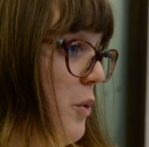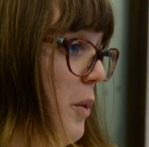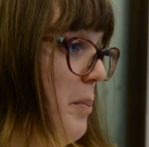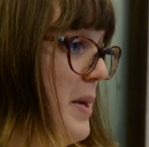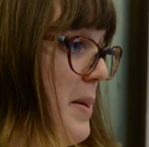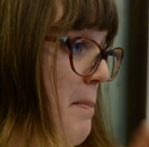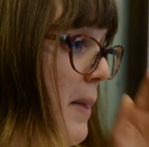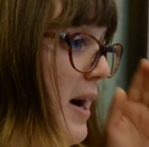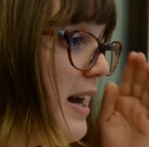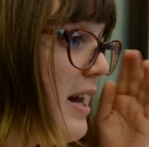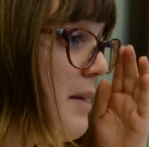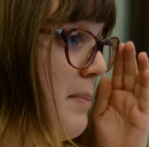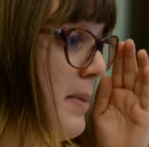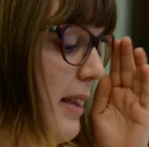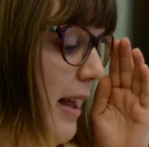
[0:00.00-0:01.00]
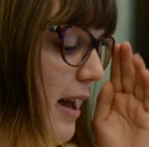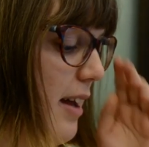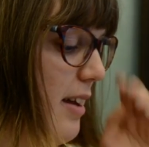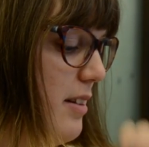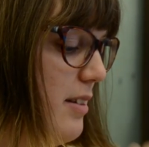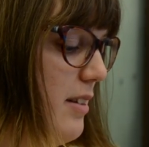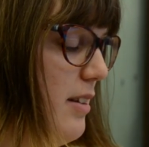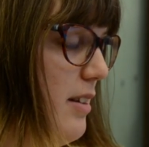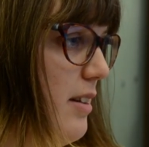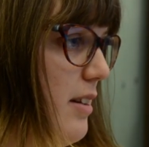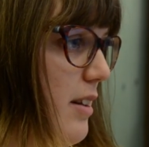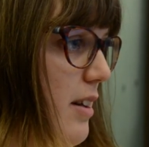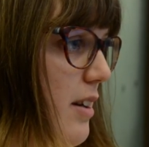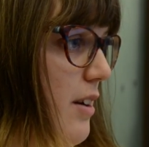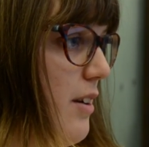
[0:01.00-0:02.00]
will be my plan
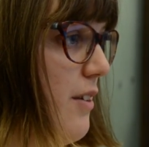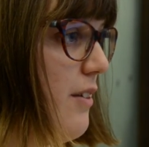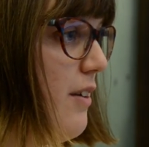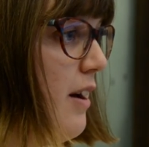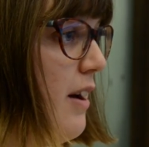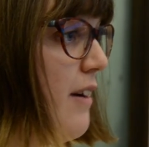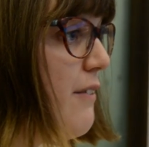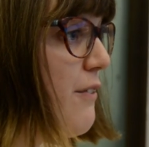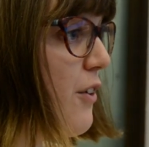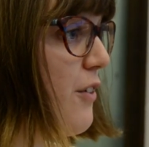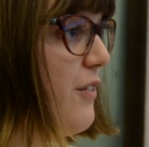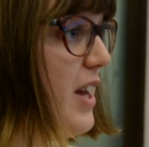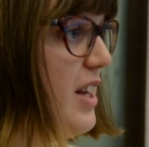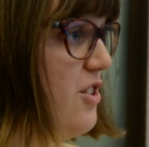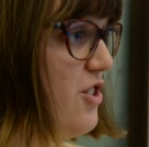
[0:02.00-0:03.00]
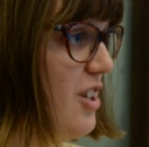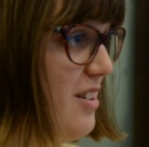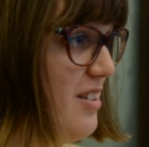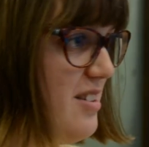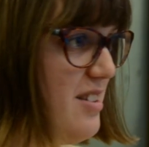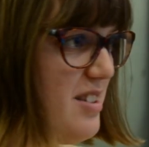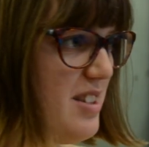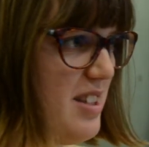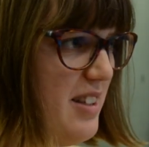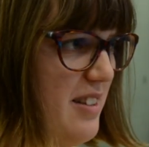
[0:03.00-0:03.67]
for vengeance.